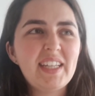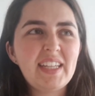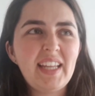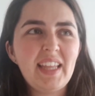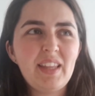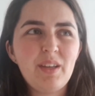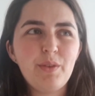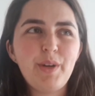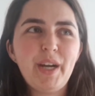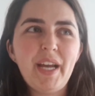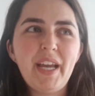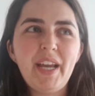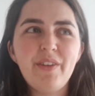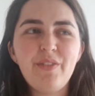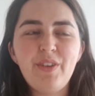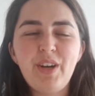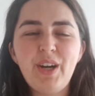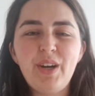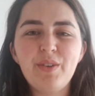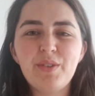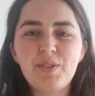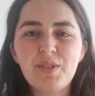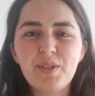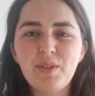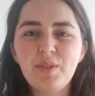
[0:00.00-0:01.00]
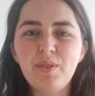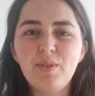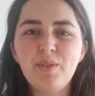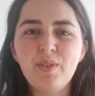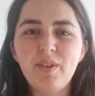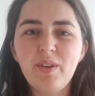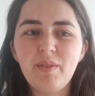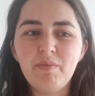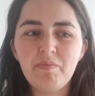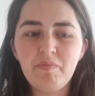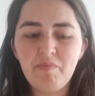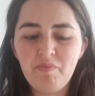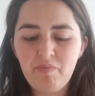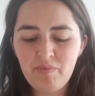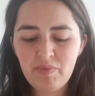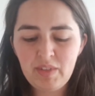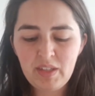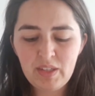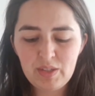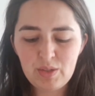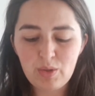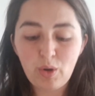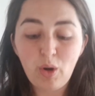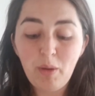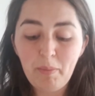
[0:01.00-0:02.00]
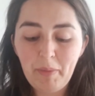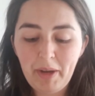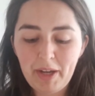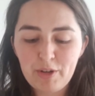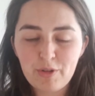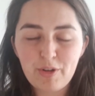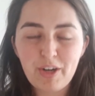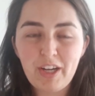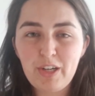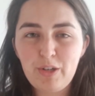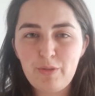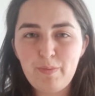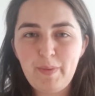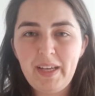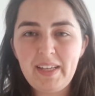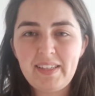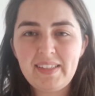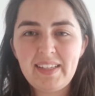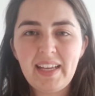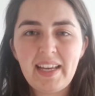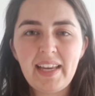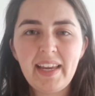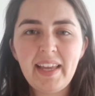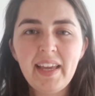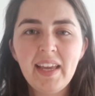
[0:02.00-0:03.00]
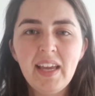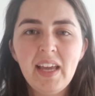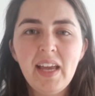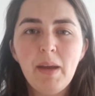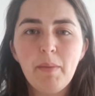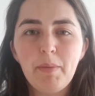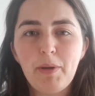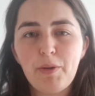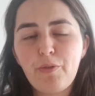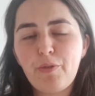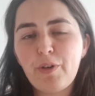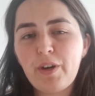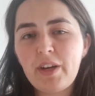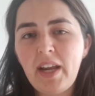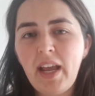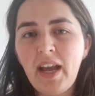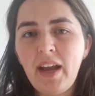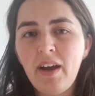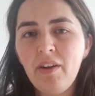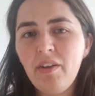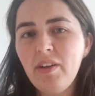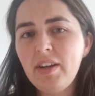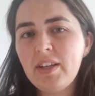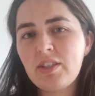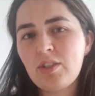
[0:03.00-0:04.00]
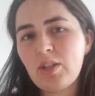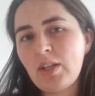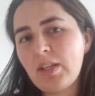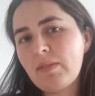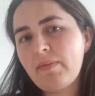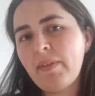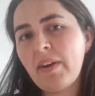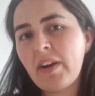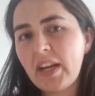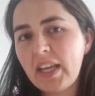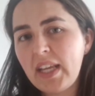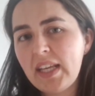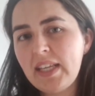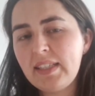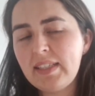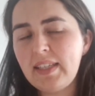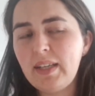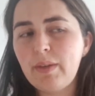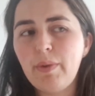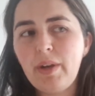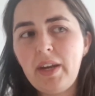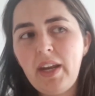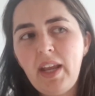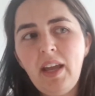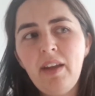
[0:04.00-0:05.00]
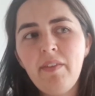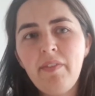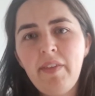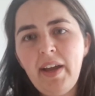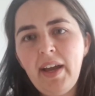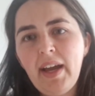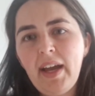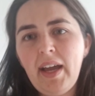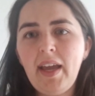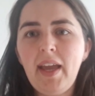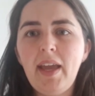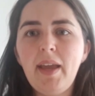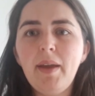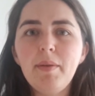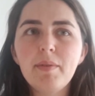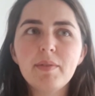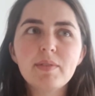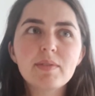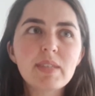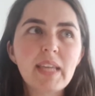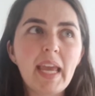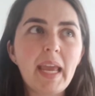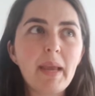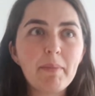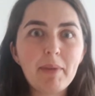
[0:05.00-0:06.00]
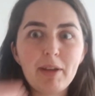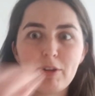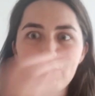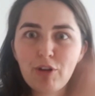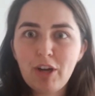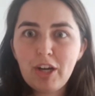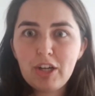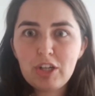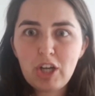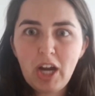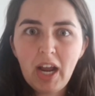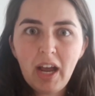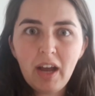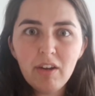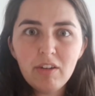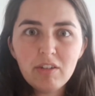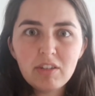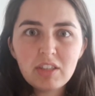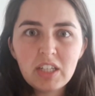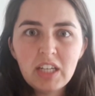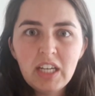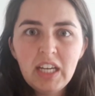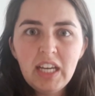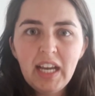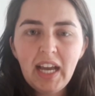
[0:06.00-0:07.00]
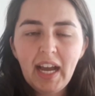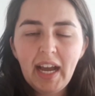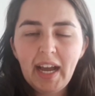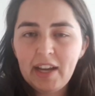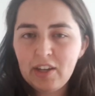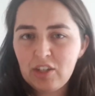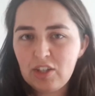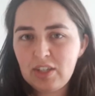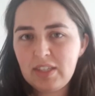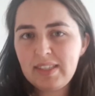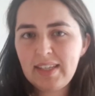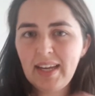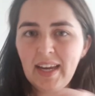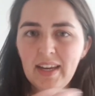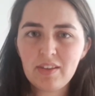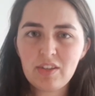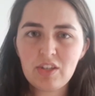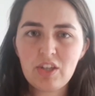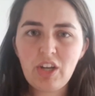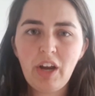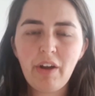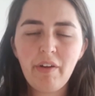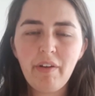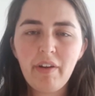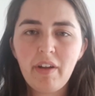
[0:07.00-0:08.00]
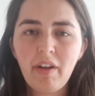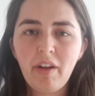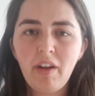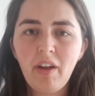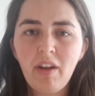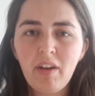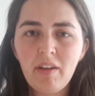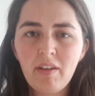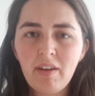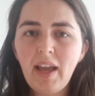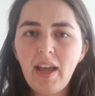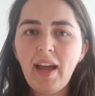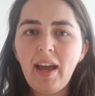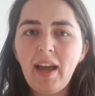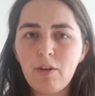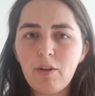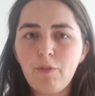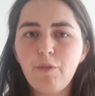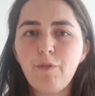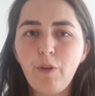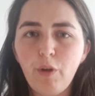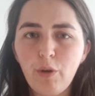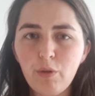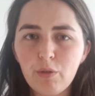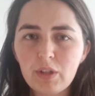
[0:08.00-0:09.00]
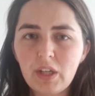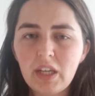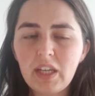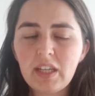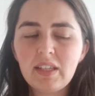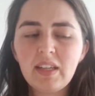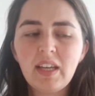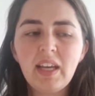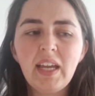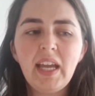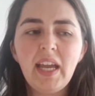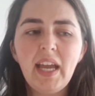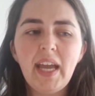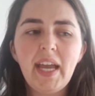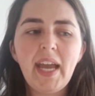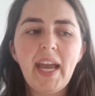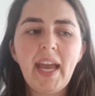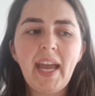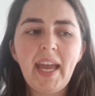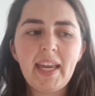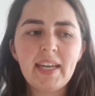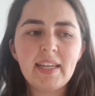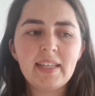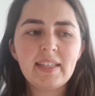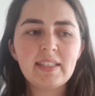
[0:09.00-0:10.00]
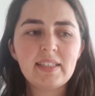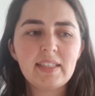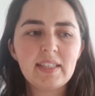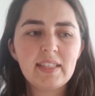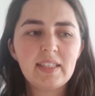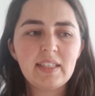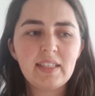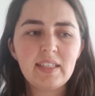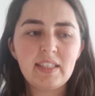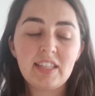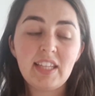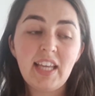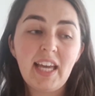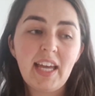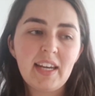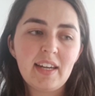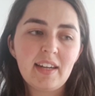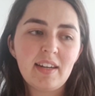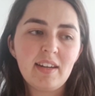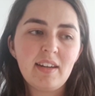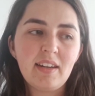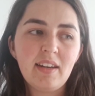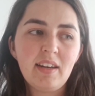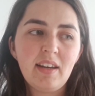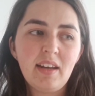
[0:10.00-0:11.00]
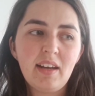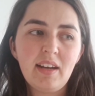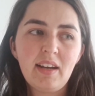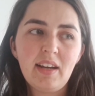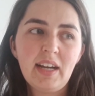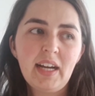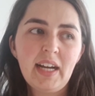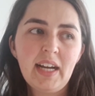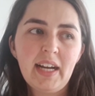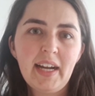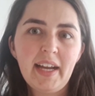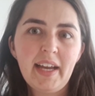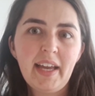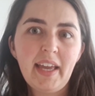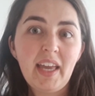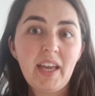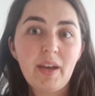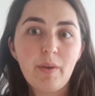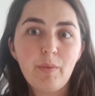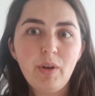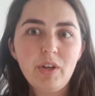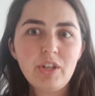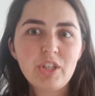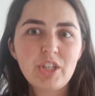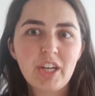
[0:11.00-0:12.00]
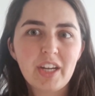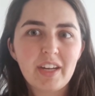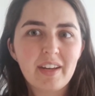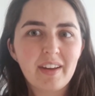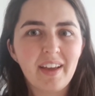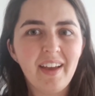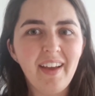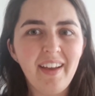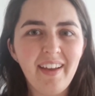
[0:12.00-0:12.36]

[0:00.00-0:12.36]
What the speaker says: another way of how to store my trash, basically. But for now, it's just very easy. Whenever I take my trash out, I just take the shower curtain, unfold it, and then I wash it.